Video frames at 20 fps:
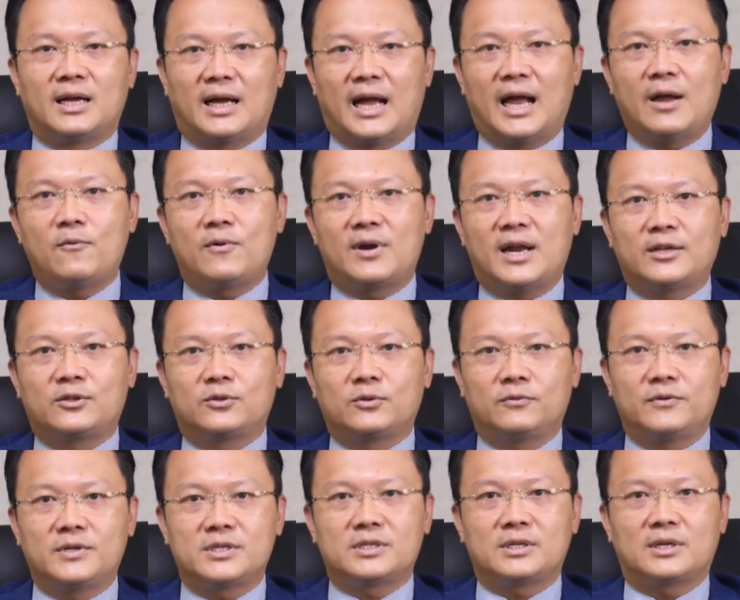I would like
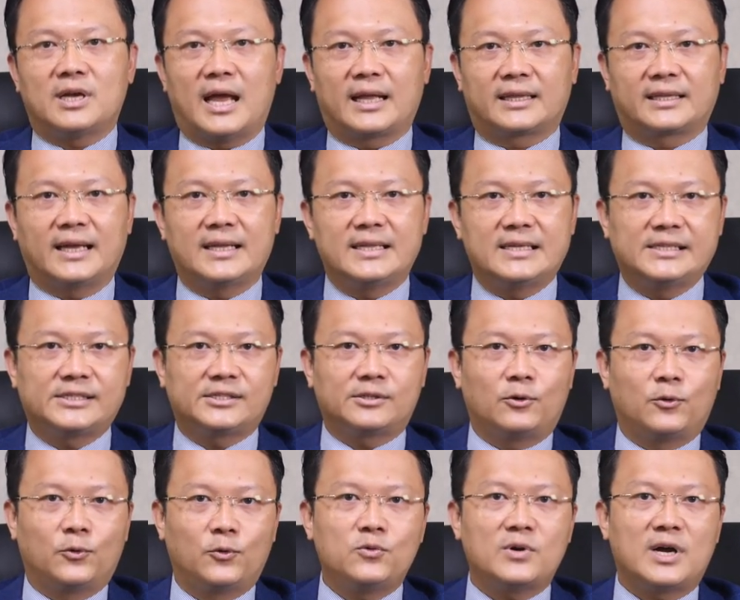to wish attendees
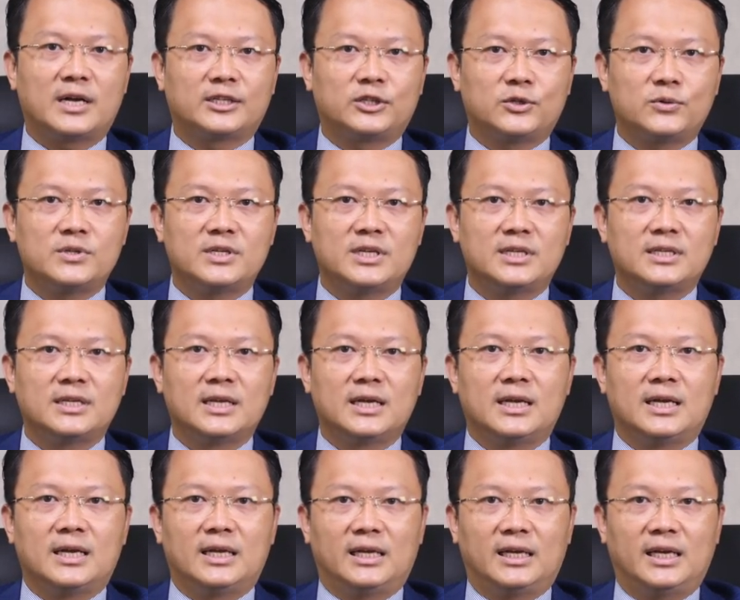who are tuning
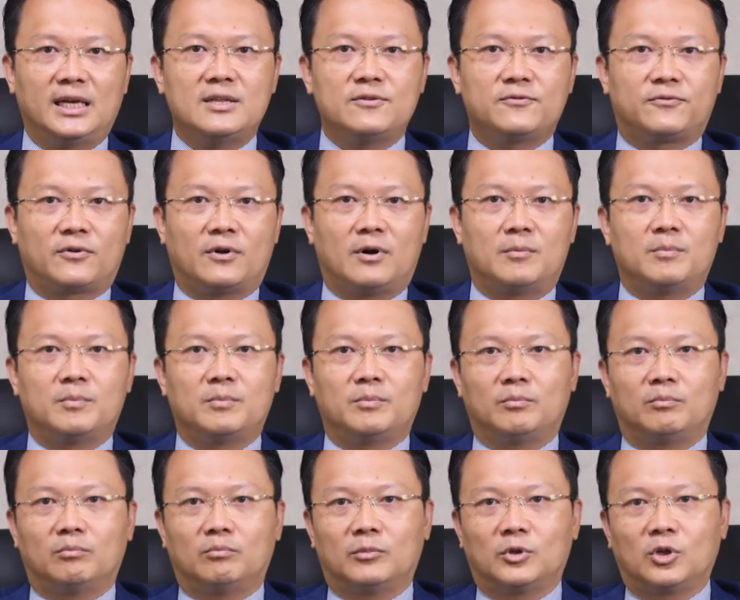in from
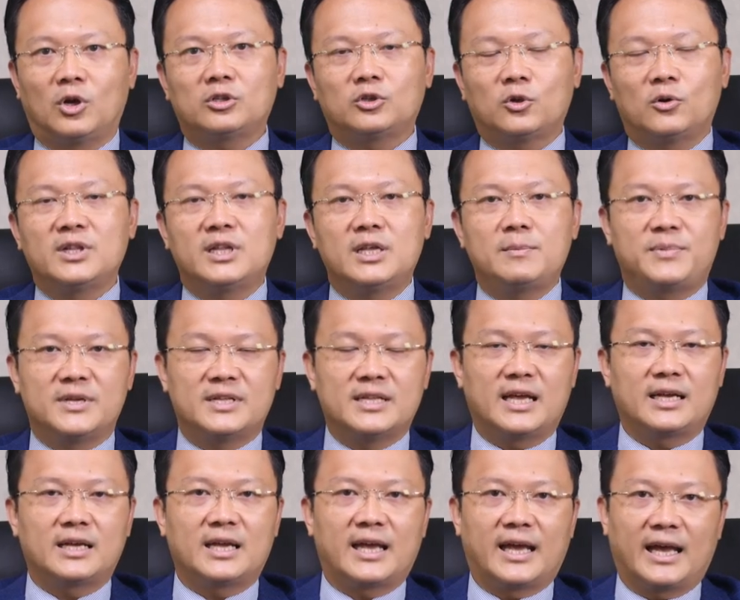not only
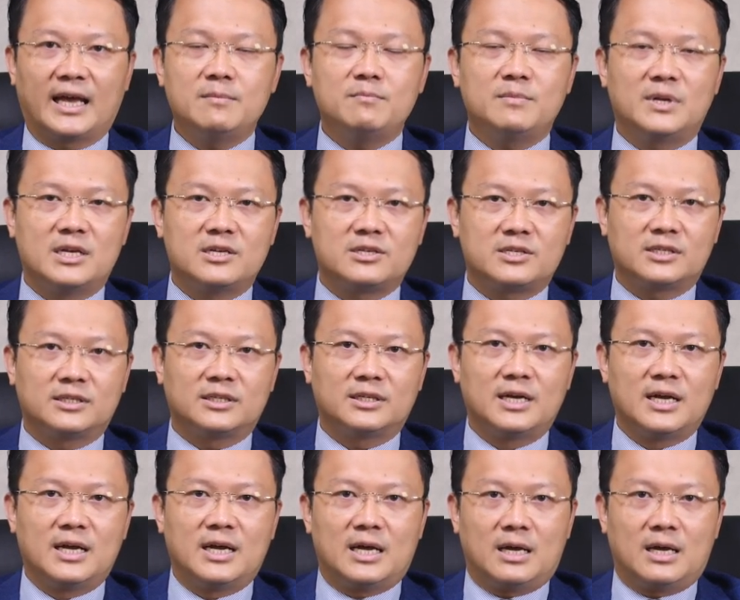Penang and Malaysia,